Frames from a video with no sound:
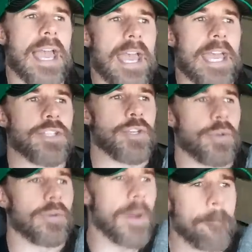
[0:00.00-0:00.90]
and
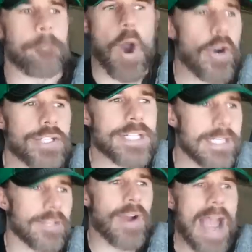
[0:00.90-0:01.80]
you barged
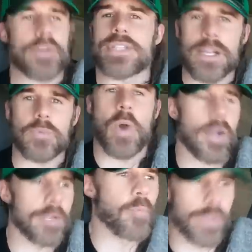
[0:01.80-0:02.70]
into their house
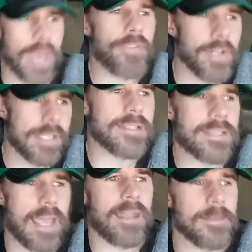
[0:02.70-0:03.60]
unwelcome without their
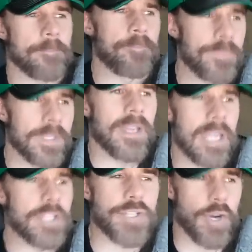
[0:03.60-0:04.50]
consent?
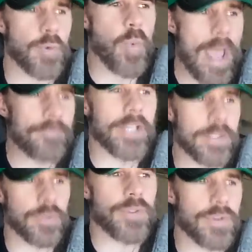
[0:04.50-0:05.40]
You started
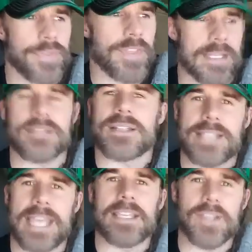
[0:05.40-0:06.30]
rifling through their things and
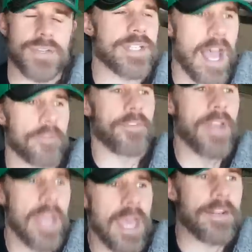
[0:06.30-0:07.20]
taking their stuff.
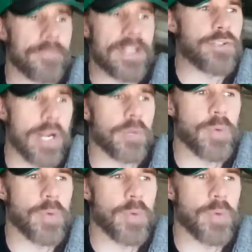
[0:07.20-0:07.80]
And if they tried to